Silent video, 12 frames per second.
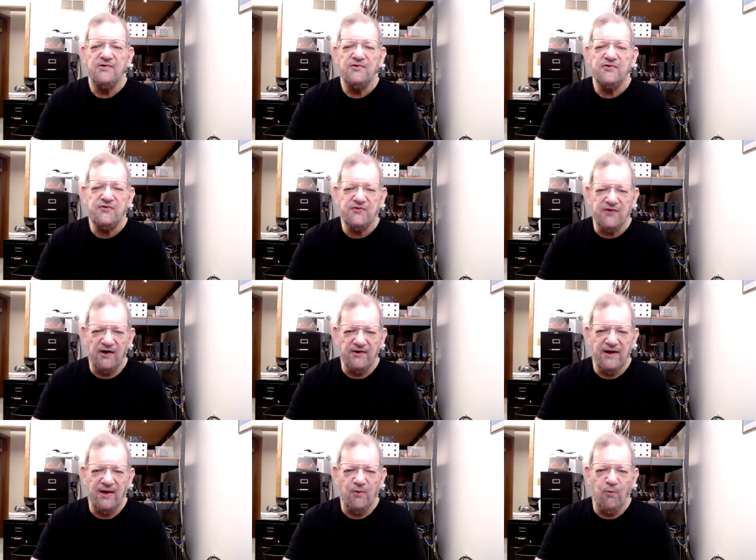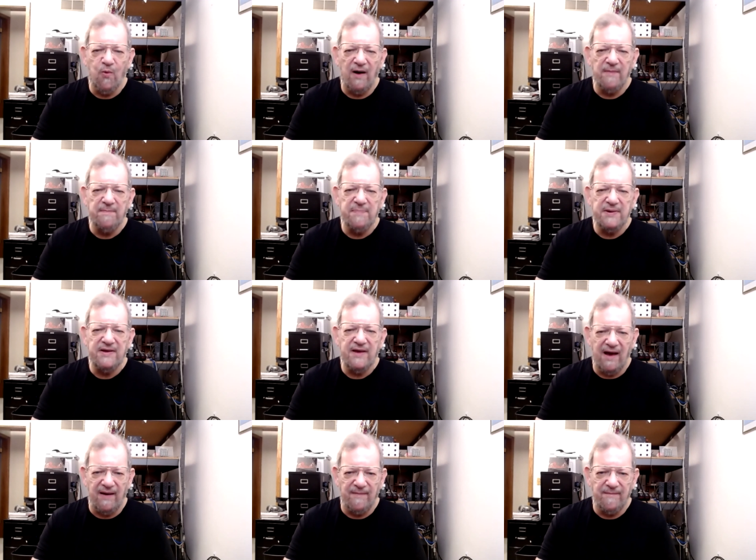Sunday, 1
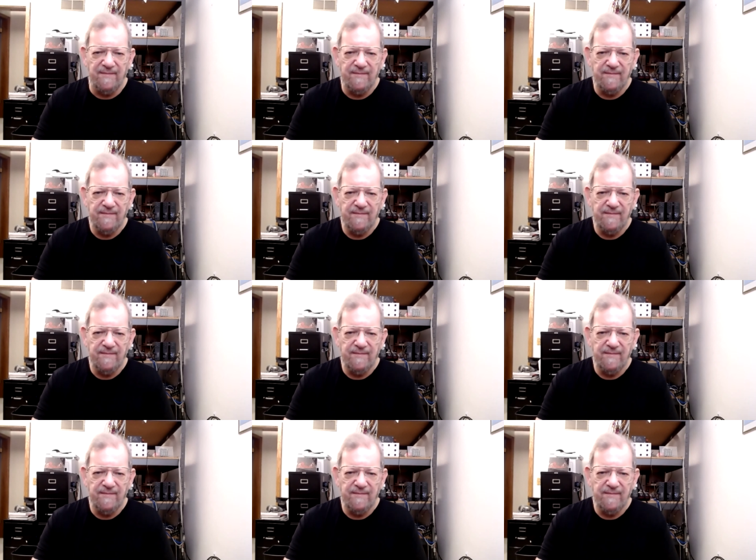p.m.,